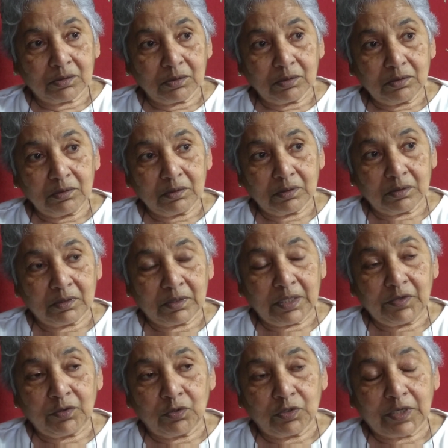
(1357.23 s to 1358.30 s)
So
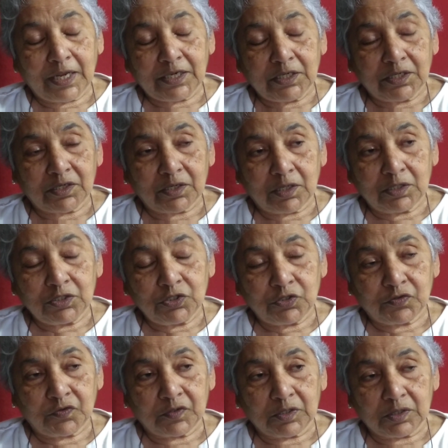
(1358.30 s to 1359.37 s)
they could get a
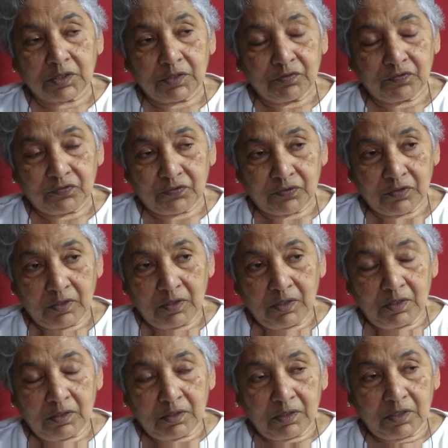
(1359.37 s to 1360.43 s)
transfer if
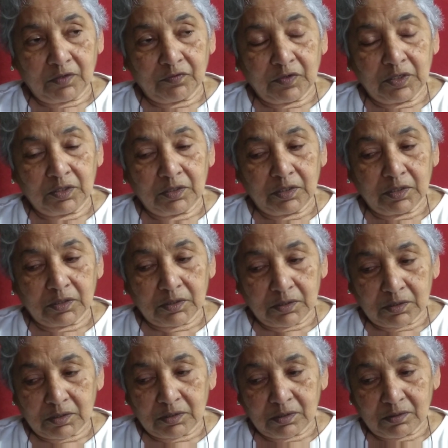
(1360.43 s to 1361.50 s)
they were in
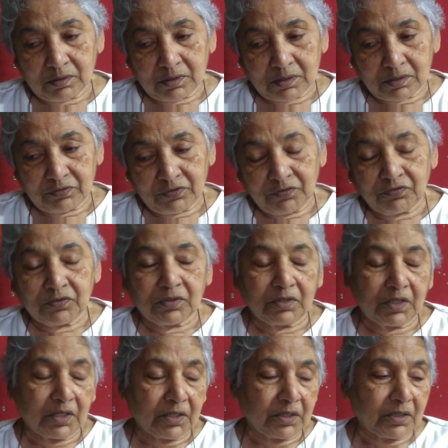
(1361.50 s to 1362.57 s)
the fifth
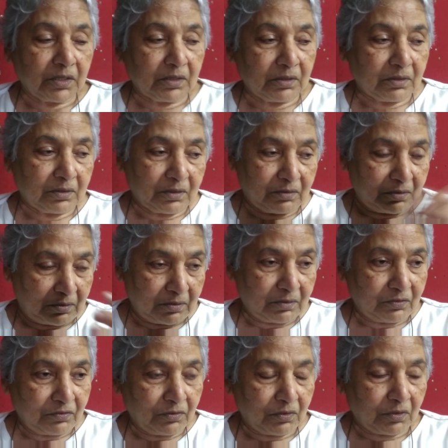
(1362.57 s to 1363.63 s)
year
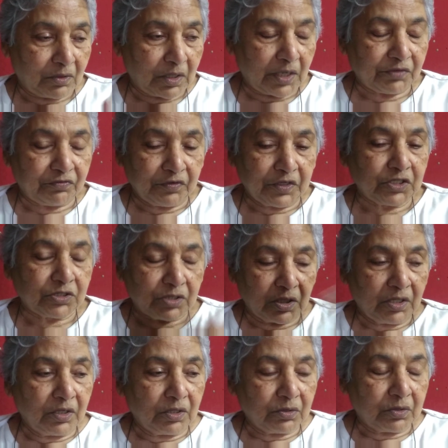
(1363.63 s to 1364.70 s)
or had
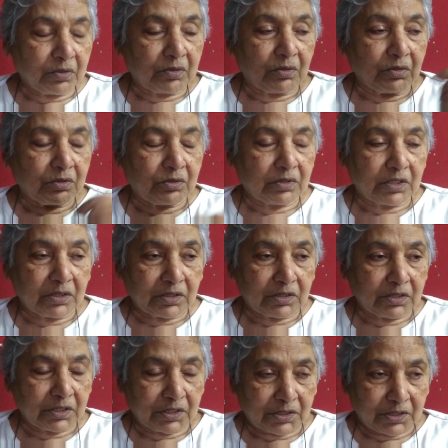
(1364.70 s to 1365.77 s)
finished, would go to the
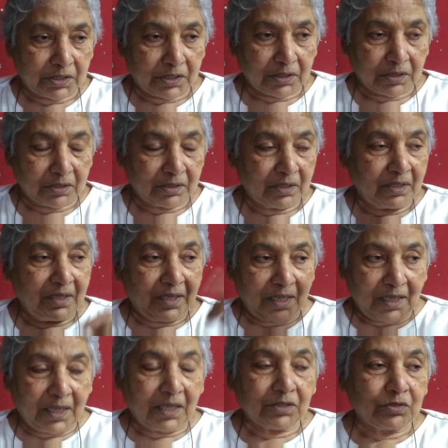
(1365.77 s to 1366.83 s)
sixth year.
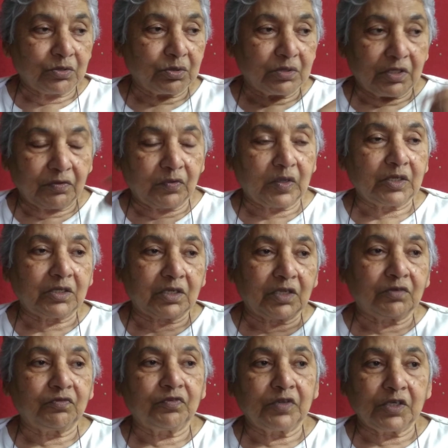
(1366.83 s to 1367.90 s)
And so they went
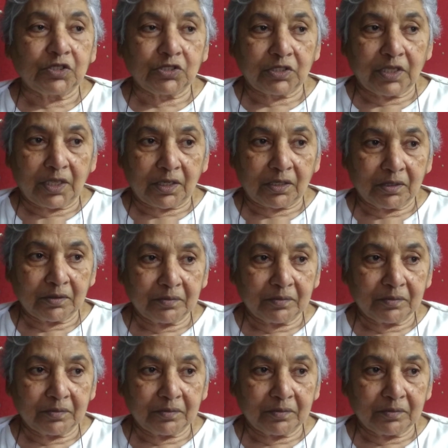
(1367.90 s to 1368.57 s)
and finished there.